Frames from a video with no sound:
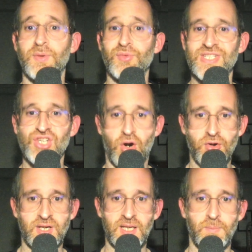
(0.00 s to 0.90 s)

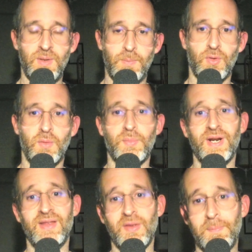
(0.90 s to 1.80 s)
retargeting people and
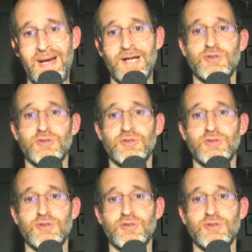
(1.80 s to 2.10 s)
bringing them back.